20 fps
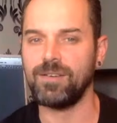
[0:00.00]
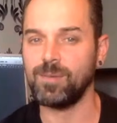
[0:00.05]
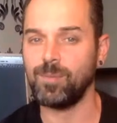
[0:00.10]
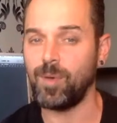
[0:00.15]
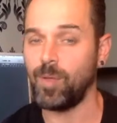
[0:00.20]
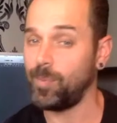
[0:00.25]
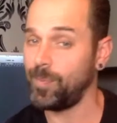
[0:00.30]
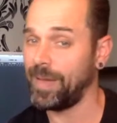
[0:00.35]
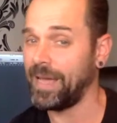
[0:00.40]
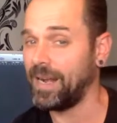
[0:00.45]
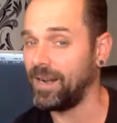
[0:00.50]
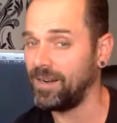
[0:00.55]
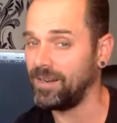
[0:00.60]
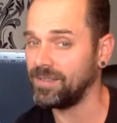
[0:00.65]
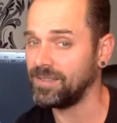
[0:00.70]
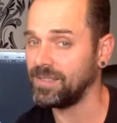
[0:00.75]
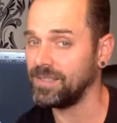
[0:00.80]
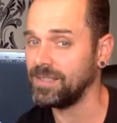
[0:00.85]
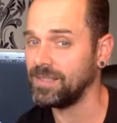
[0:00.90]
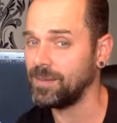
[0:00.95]
about
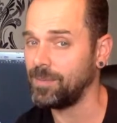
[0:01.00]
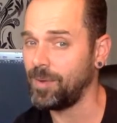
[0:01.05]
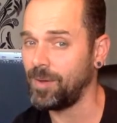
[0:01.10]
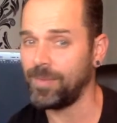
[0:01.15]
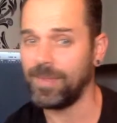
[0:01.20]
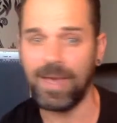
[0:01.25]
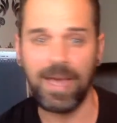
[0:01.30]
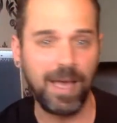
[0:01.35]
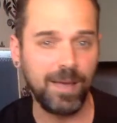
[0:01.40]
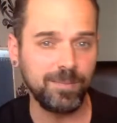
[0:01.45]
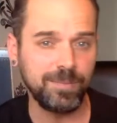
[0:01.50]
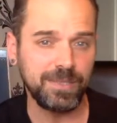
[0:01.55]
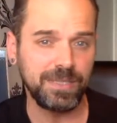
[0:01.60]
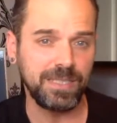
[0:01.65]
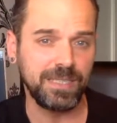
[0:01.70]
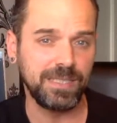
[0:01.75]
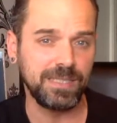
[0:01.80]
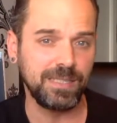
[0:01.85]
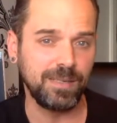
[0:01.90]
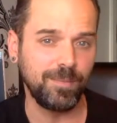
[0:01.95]
pedals, it's about amps,
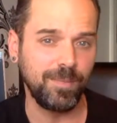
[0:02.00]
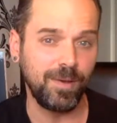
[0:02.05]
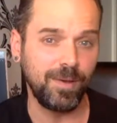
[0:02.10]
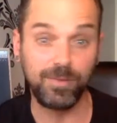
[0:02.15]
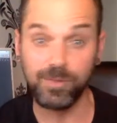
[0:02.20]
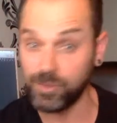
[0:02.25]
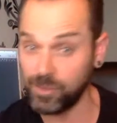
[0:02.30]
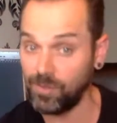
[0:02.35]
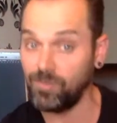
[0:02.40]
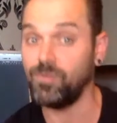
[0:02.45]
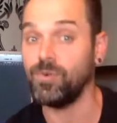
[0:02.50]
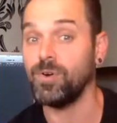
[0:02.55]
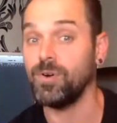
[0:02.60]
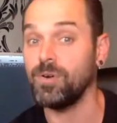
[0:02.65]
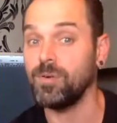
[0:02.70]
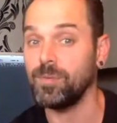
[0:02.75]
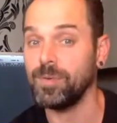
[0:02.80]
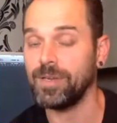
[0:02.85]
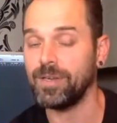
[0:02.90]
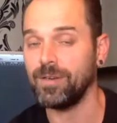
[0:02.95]
it's about
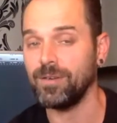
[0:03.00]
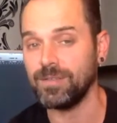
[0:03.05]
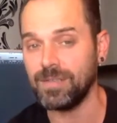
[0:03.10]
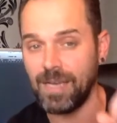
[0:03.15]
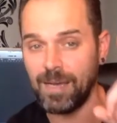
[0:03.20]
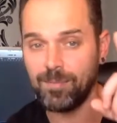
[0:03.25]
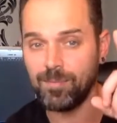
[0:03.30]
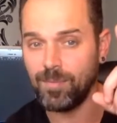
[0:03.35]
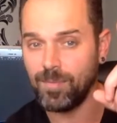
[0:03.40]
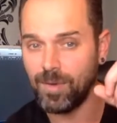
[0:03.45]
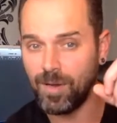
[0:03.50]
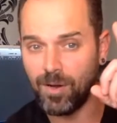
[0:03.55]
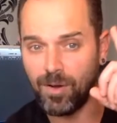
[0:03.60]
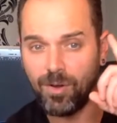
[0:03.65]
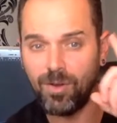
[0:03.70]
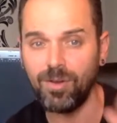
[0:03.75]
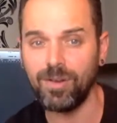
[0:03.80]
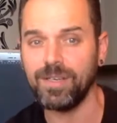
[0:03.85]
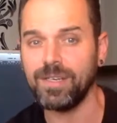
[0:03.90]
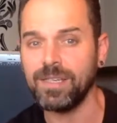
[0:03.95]
software, because I'm
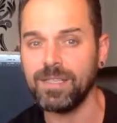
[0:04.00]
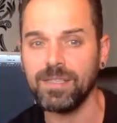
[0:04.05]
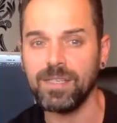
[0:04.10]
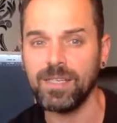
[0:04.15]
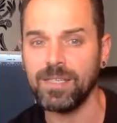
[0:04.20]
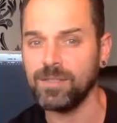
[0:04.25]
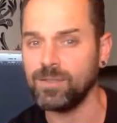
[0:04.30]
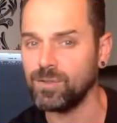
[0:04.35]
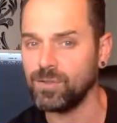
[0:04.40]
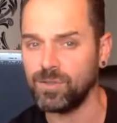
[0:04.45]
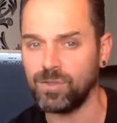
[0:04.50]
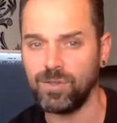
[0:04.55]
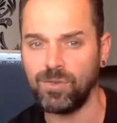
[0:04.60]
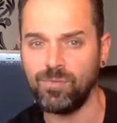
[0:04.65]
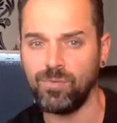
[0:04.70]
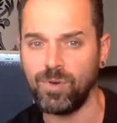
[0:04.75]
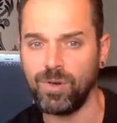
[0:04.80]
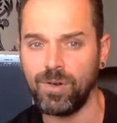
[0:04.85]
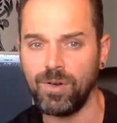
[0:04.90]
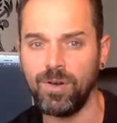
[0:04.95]
all into
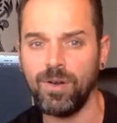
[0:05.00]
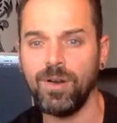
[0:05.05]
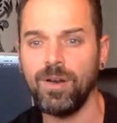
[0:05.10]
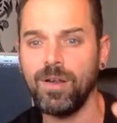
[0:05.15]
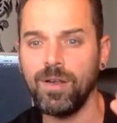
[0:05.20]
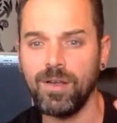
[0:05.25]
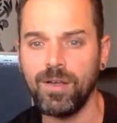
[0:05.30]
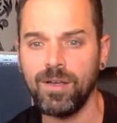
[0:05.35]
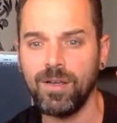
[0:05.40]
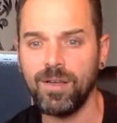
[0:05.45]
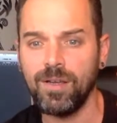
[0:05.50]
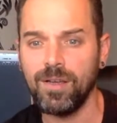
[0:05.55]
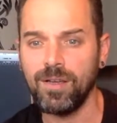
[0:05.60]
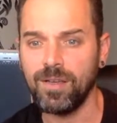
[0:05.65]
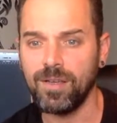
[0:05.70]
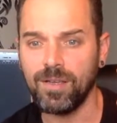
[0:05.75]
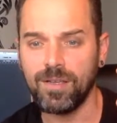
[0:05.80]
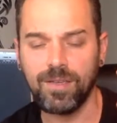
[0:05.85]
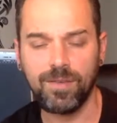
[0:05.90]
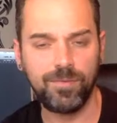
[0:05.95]
software.
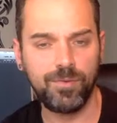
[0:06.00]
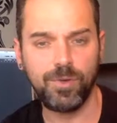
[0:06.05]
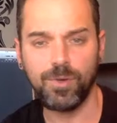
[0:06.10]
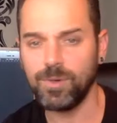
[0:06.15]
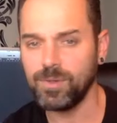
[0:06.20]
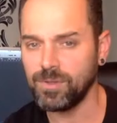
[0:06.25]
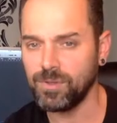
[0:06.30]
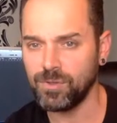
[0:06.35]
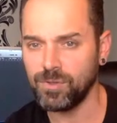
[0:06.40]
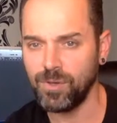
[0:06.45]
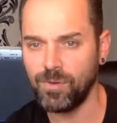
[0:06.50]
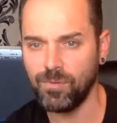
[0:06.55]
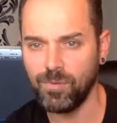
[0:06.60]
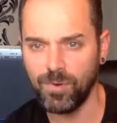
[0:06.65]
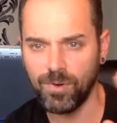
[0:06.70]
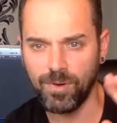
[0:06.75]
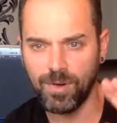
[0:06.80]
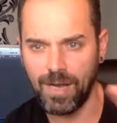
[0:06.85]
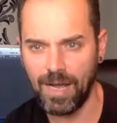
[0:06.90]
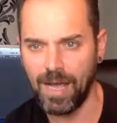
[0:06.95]
If you're into
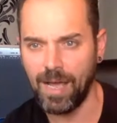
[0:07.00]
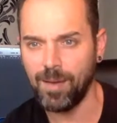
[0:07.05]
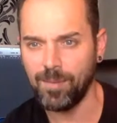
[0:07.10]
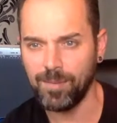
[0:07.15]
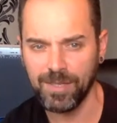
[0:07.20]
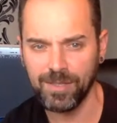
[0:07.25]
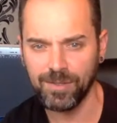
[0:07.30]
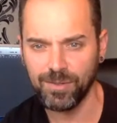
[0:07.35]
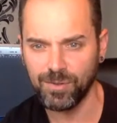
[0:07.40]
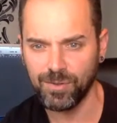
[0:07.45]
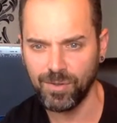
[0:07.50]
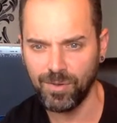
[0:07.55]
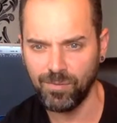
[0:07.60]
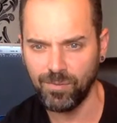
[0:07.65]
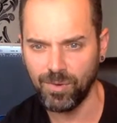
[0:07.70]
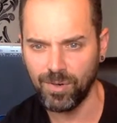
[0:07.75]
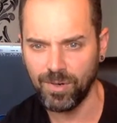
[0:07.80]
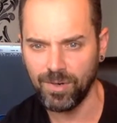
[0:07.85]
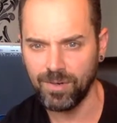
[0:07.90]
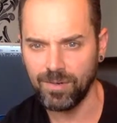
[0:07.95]
software, I'm into
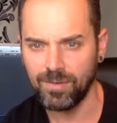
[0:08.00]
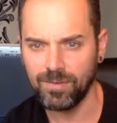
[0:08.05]
software.